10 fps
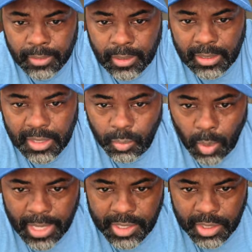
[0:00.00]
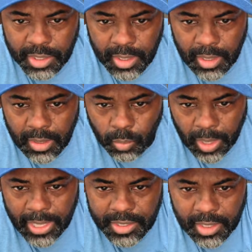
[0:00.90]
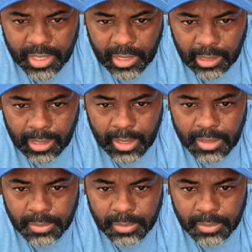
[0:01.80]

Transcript: You'll see wages, wage and in class.